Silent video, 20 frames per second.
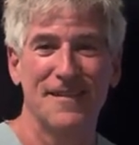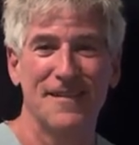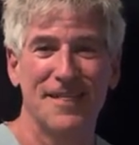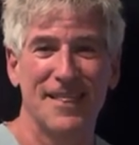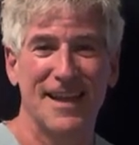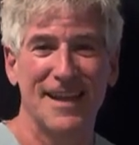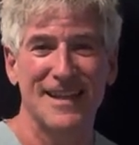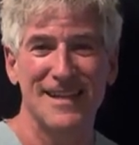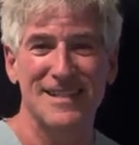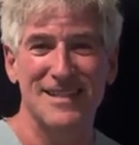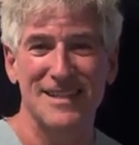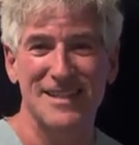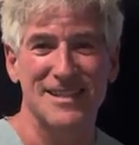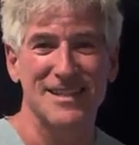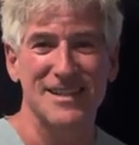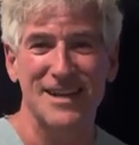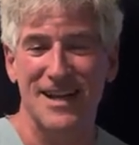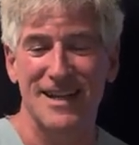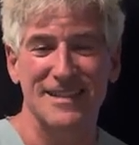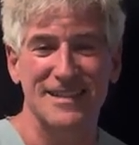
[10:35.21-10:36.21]
I guess this
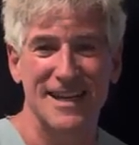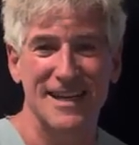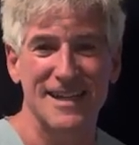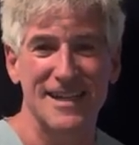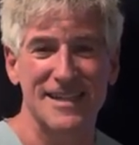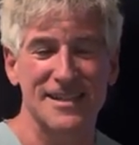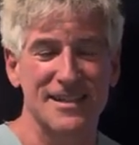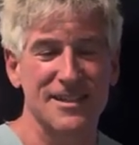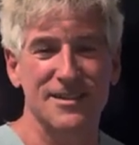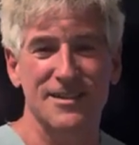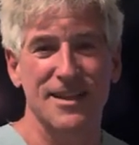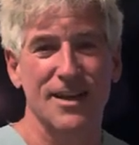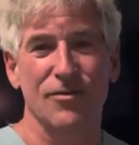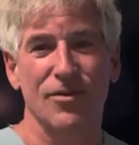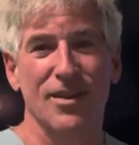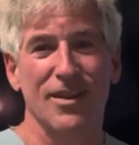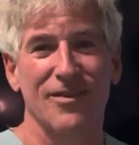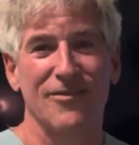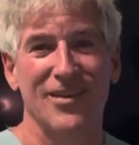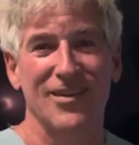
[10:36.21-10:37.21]
content is. It's not
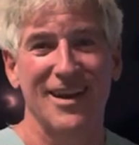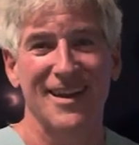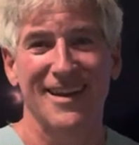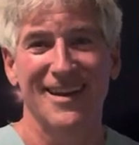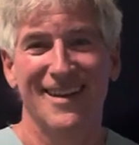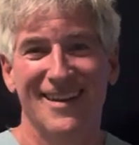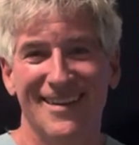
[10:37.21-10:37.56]
really me